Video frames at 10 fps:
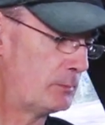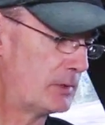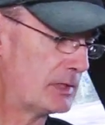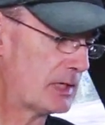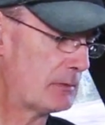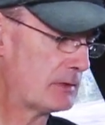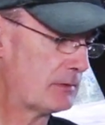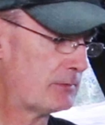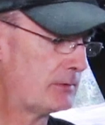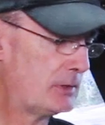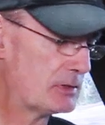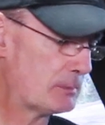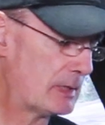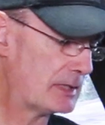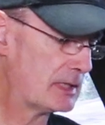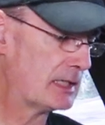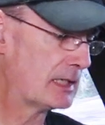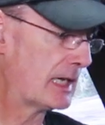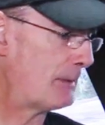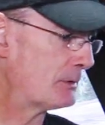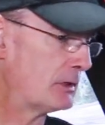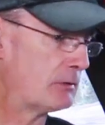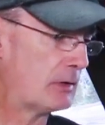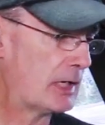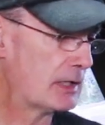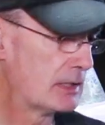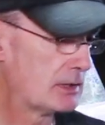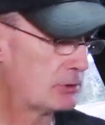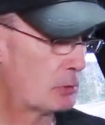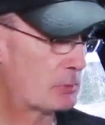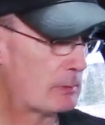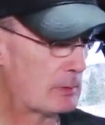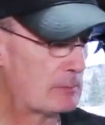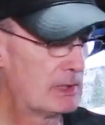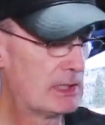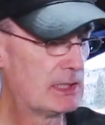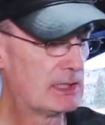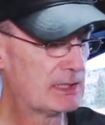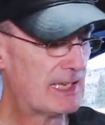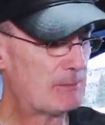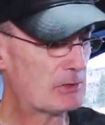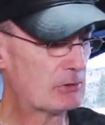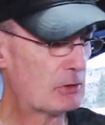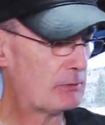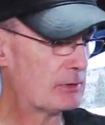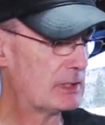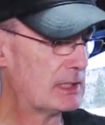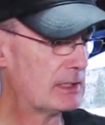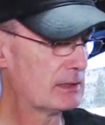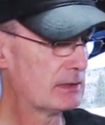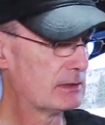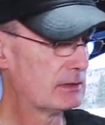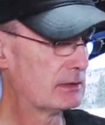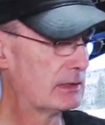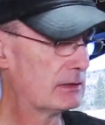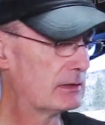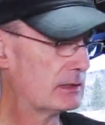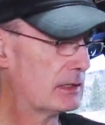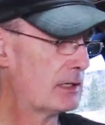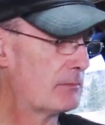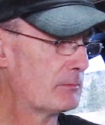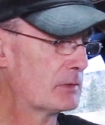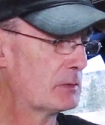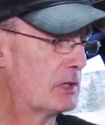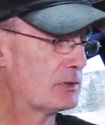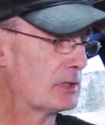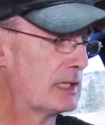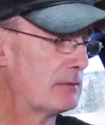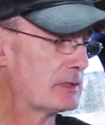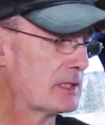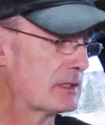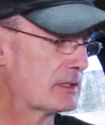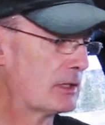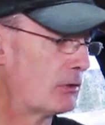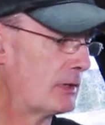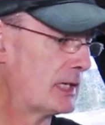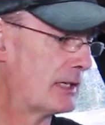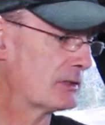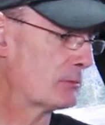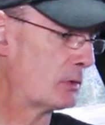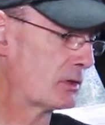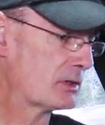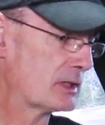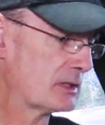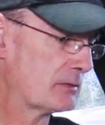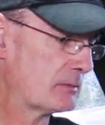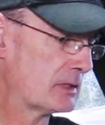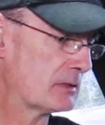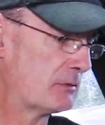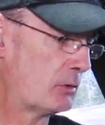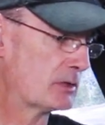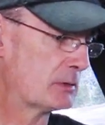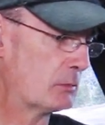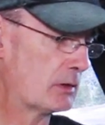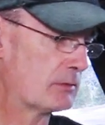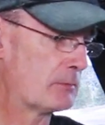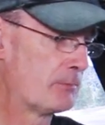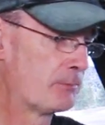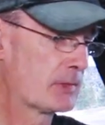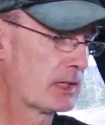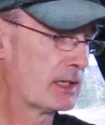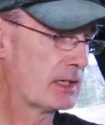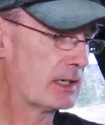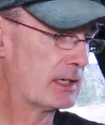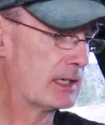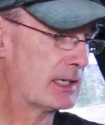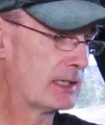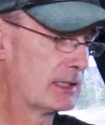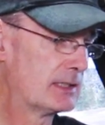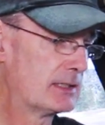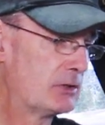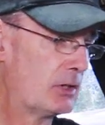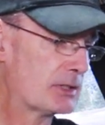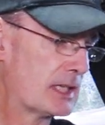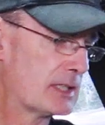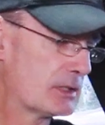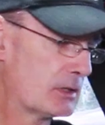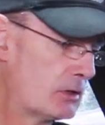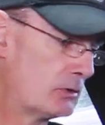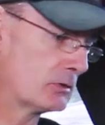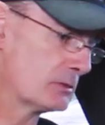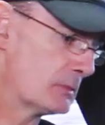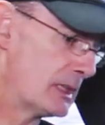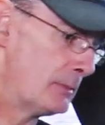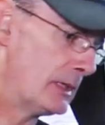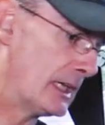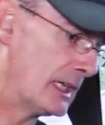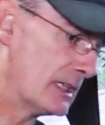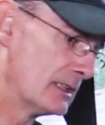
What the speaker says: But in terms of usability, absolutely fine, no problem. Same doesn't go for the commercial levers. As I say, already out of the box there's a fault in one of them. Not as nice to hold and manipulate.